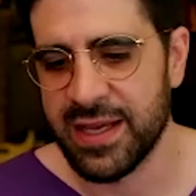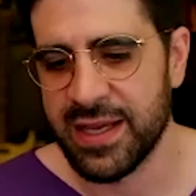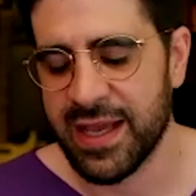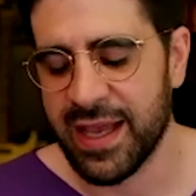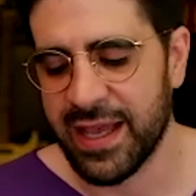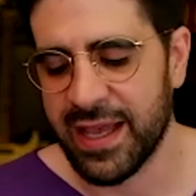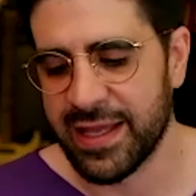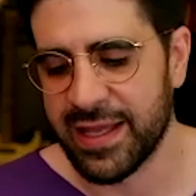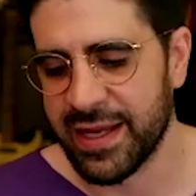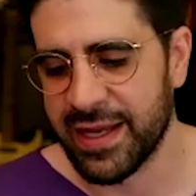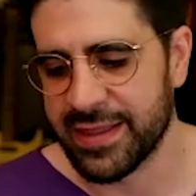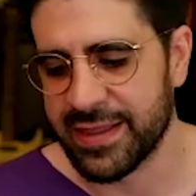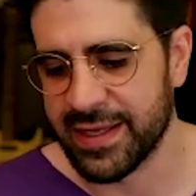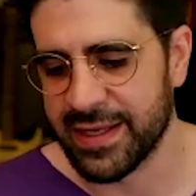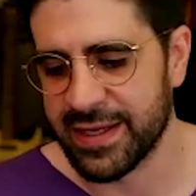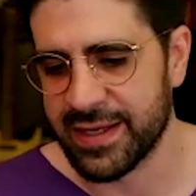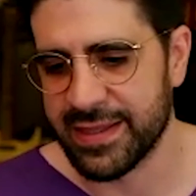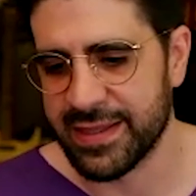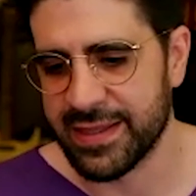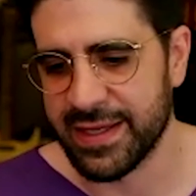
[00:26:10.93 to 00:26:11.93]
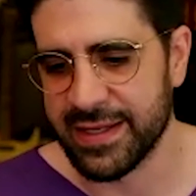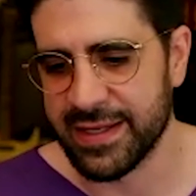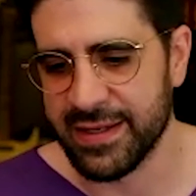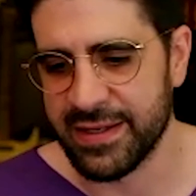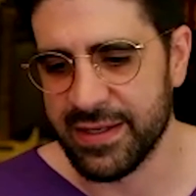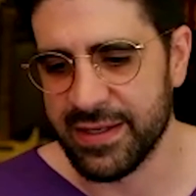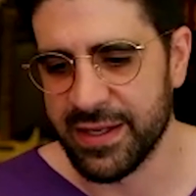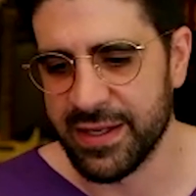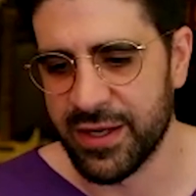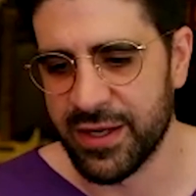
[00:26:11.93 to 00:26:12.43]
And I think that,
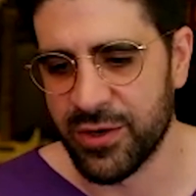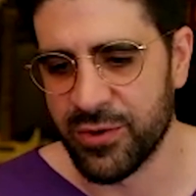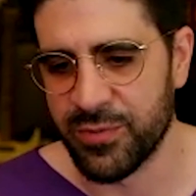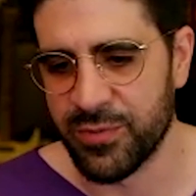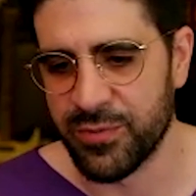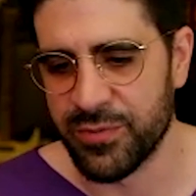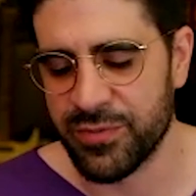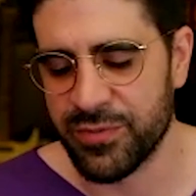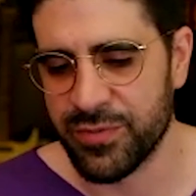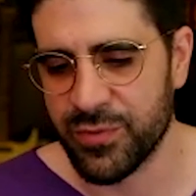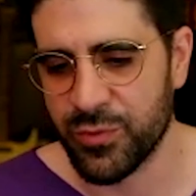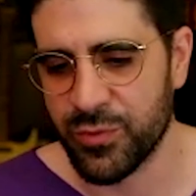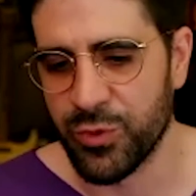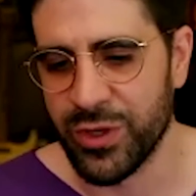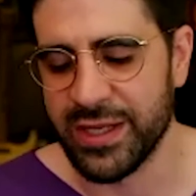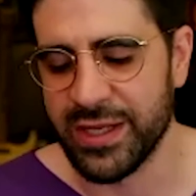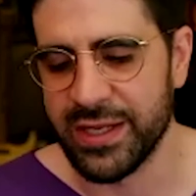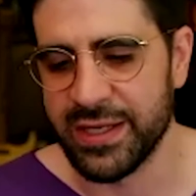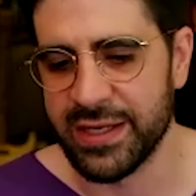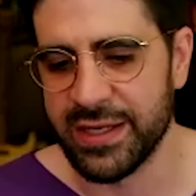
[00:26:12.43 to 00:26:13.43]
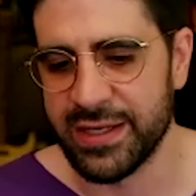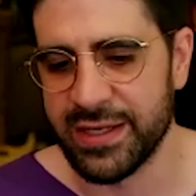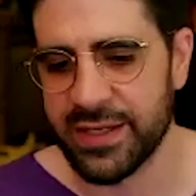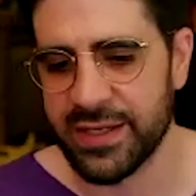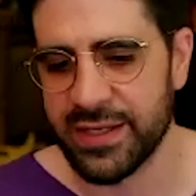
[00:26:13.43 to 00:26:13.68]
you know, we